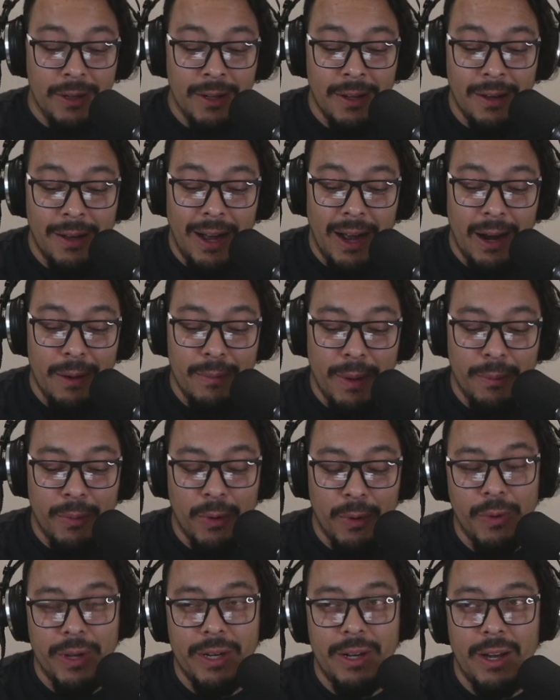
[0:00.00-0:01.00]
I remember
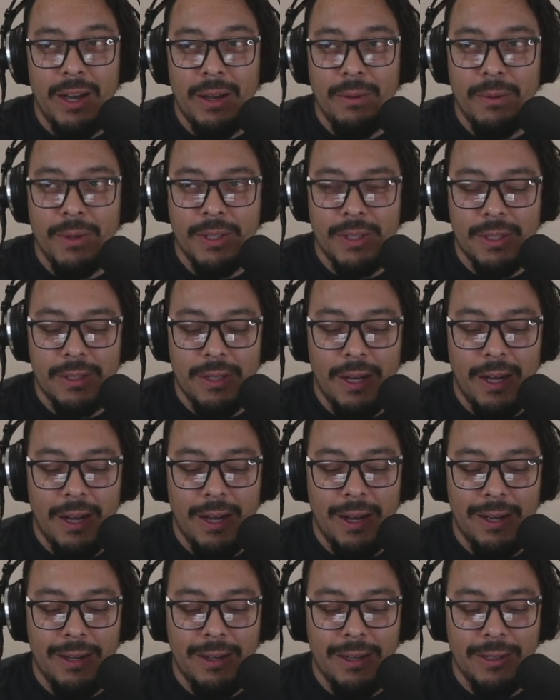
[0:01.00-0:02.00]
when I was
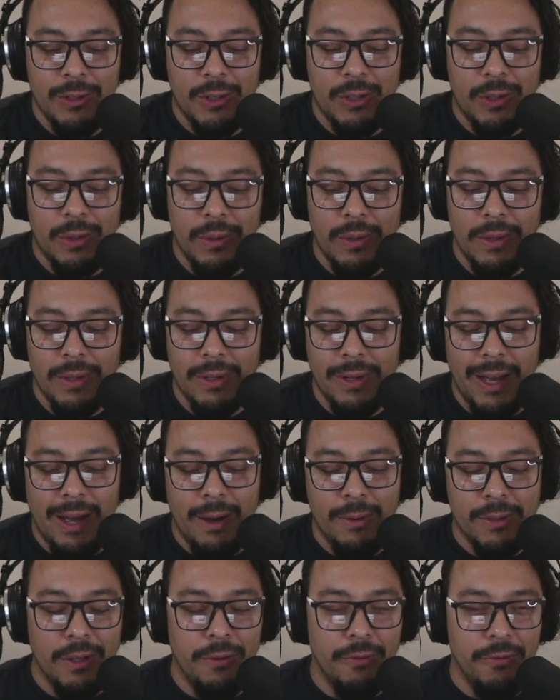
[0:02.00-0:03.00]
in school, I
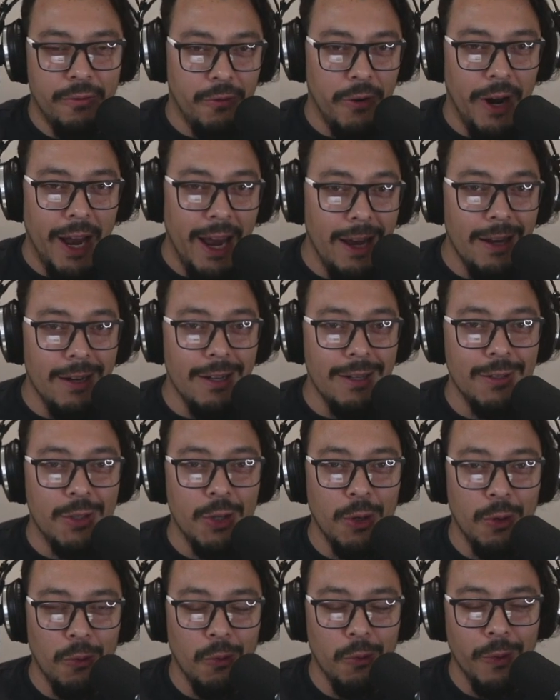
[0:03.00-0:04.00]
was afraid to
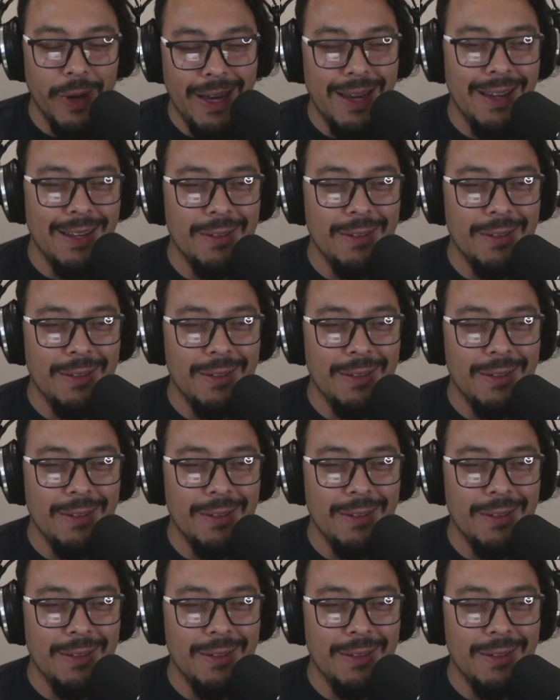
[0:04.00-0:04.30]
read.